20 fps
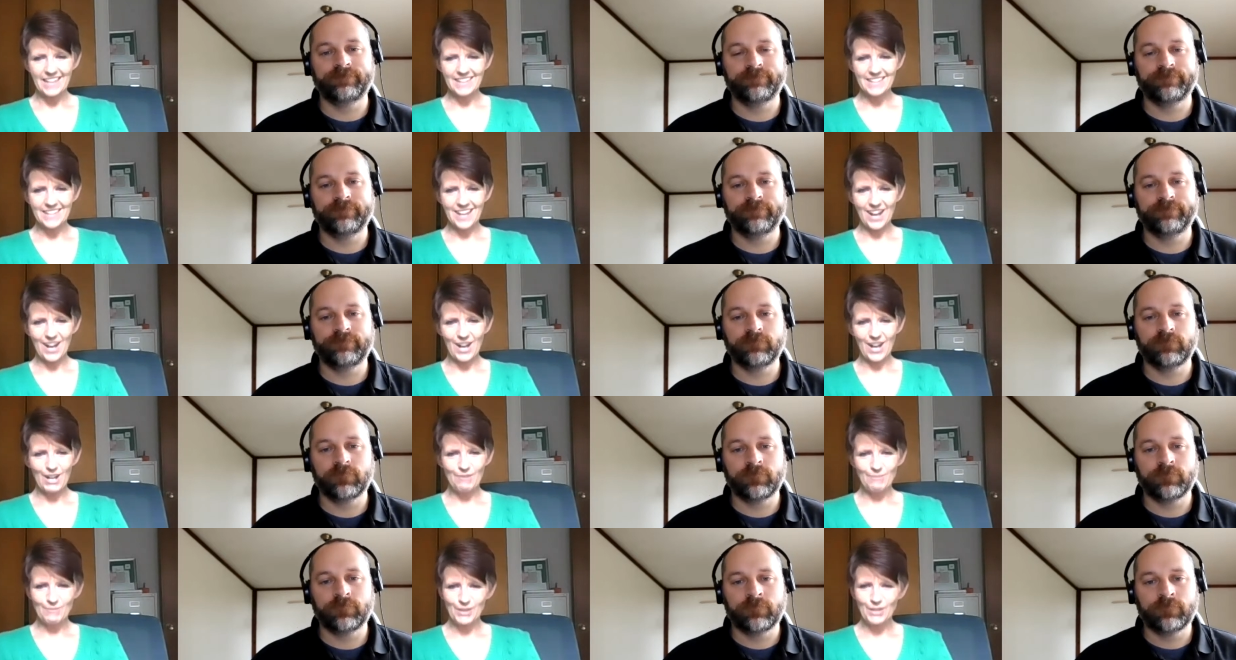Speaker 1: and
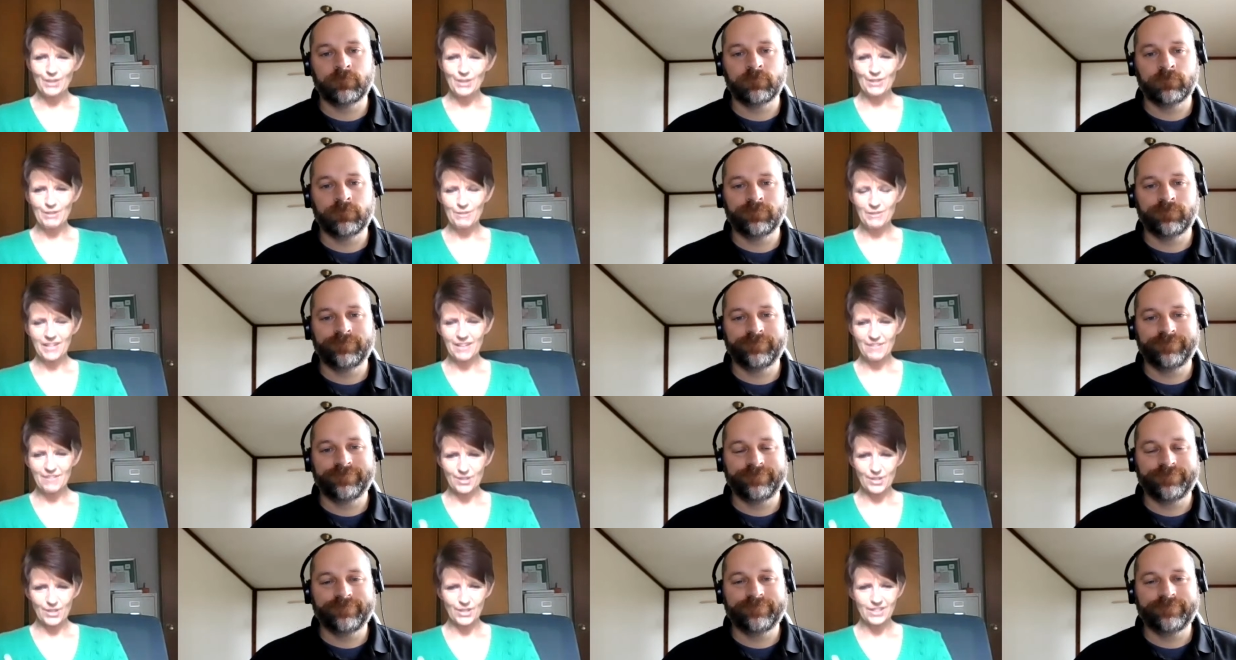um, you know they were gonna
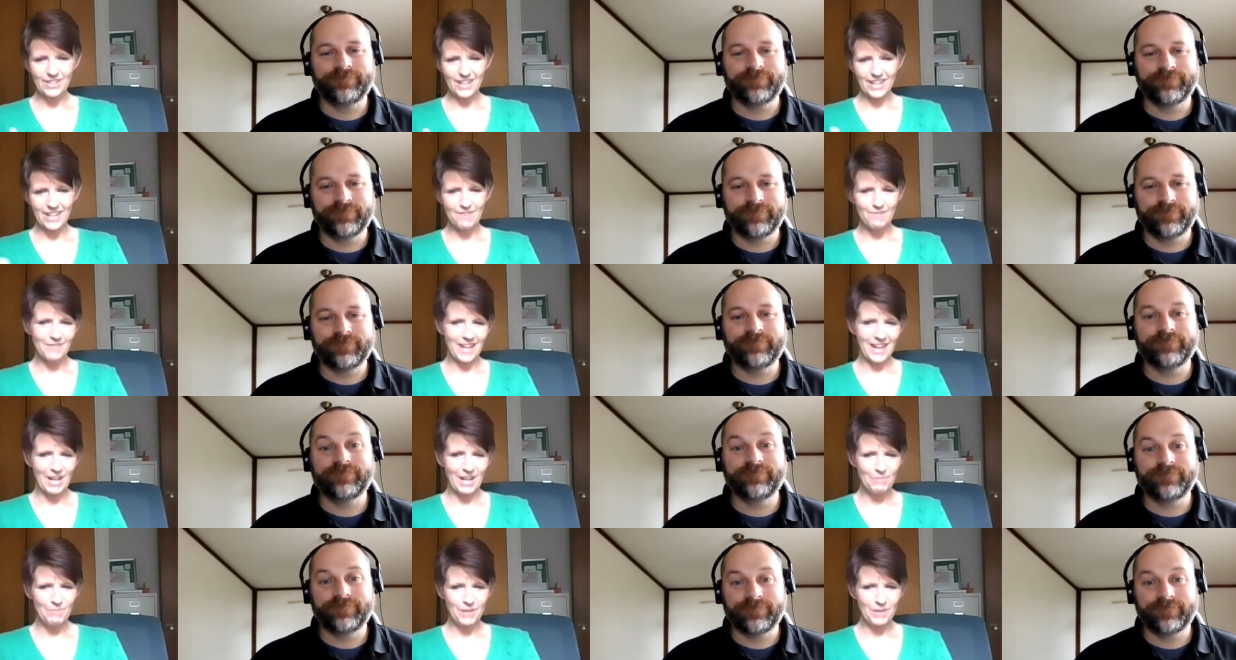have to hurt him to
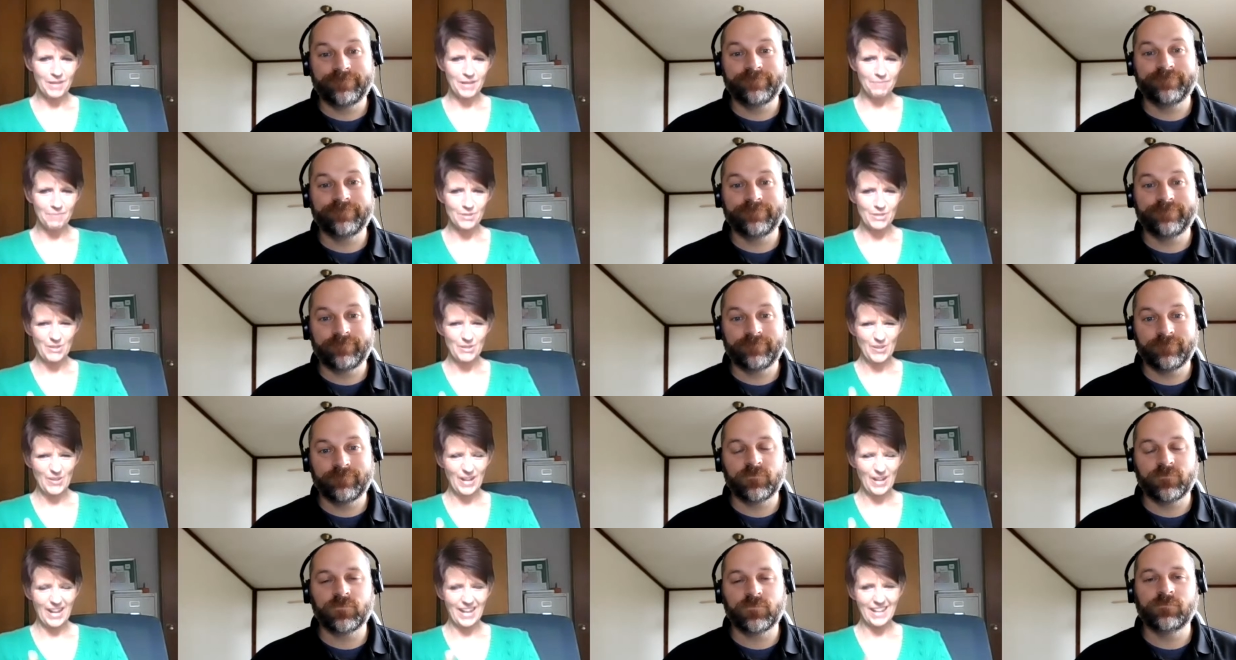help him.
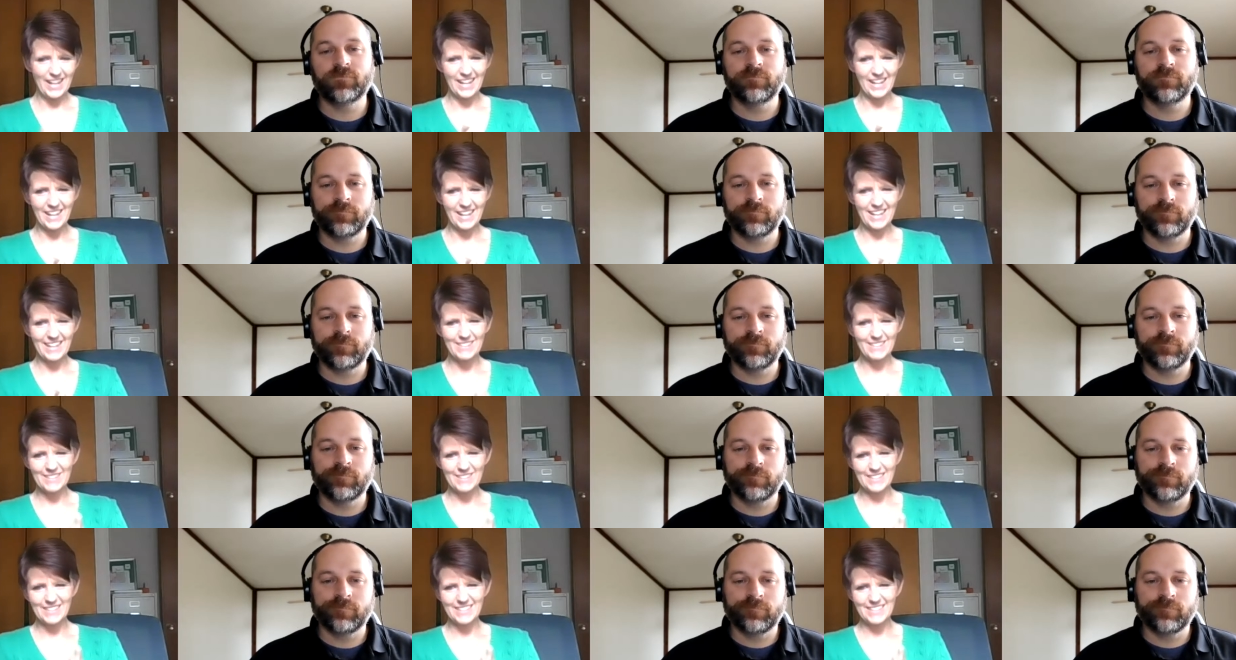So I, I
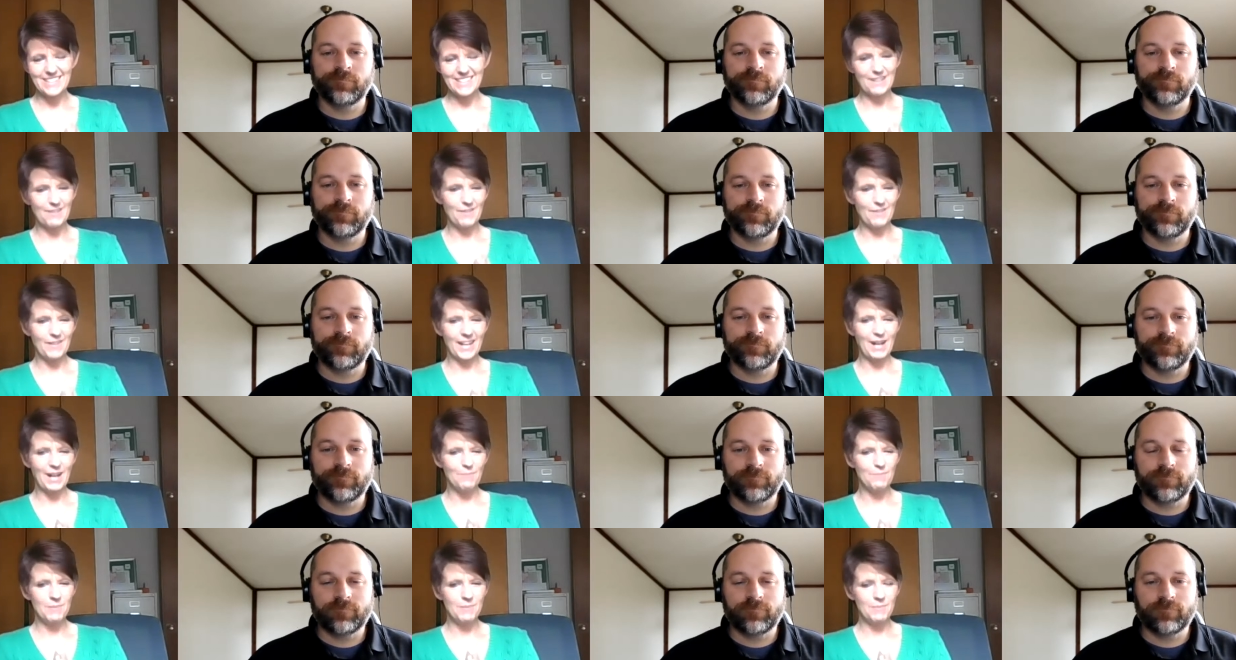was like, geez, I want to
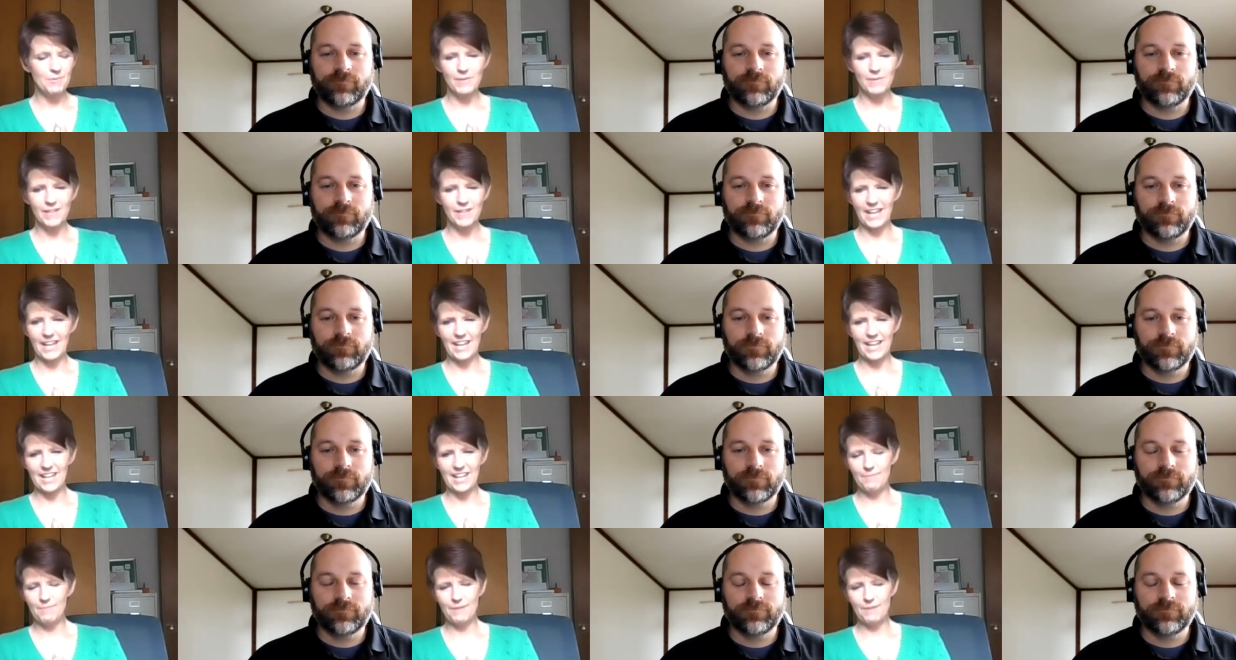help people, but
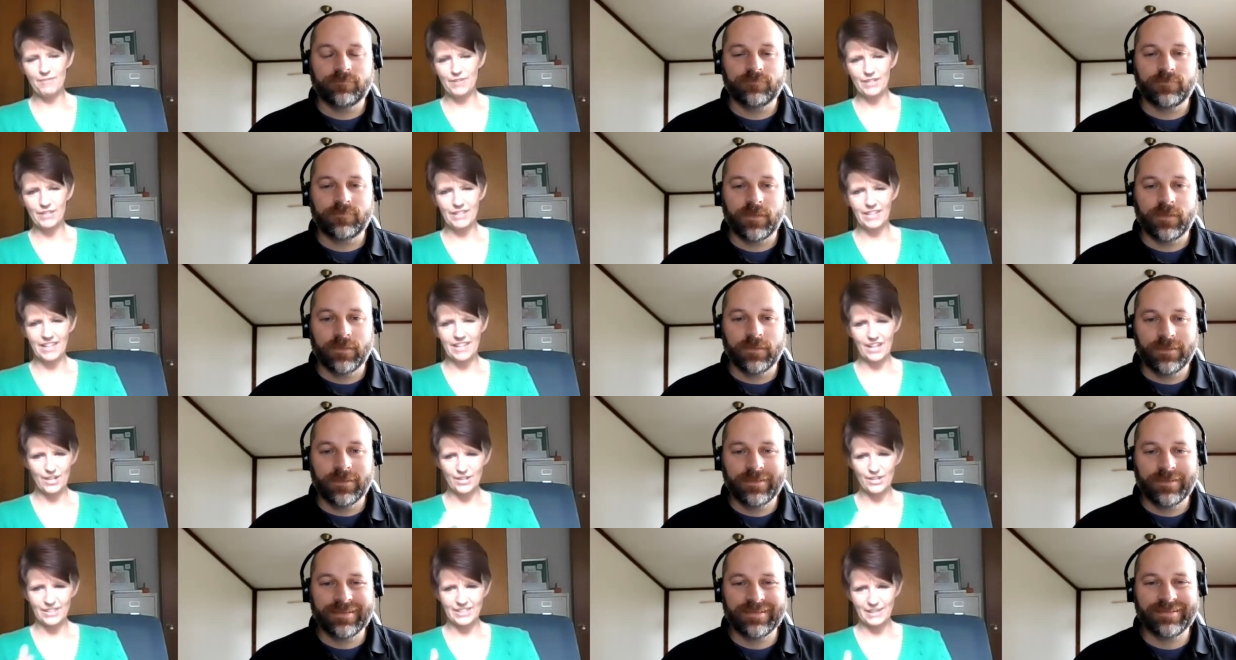I'm not very good at
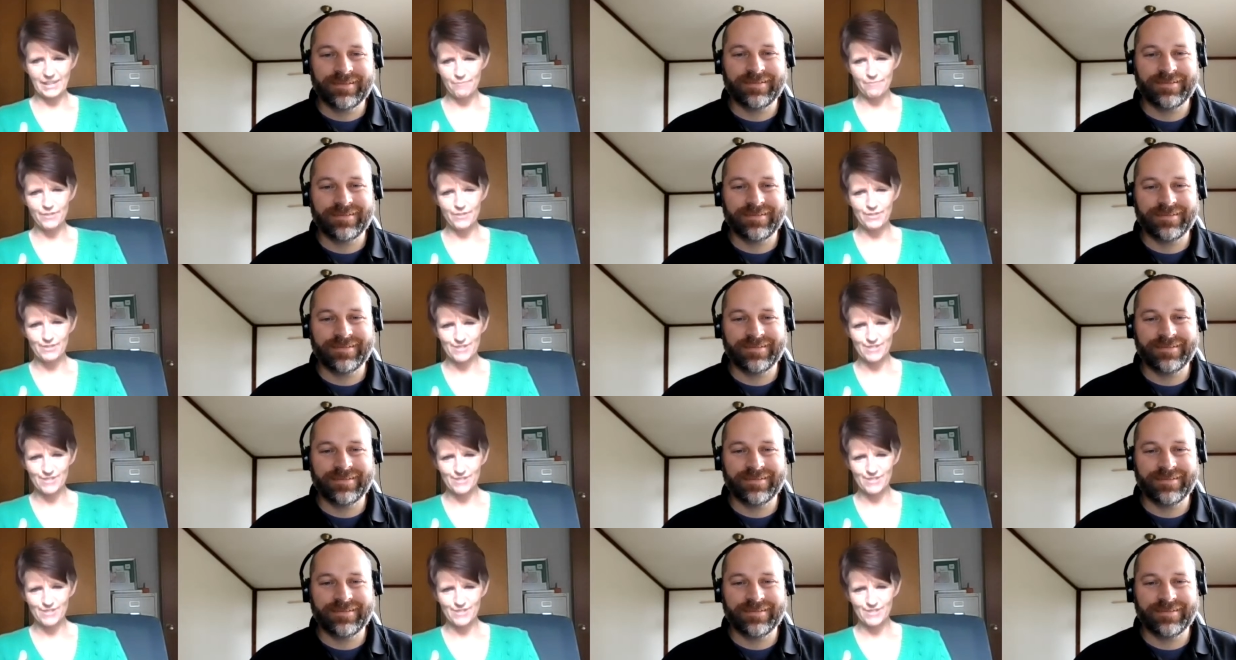hurting them first.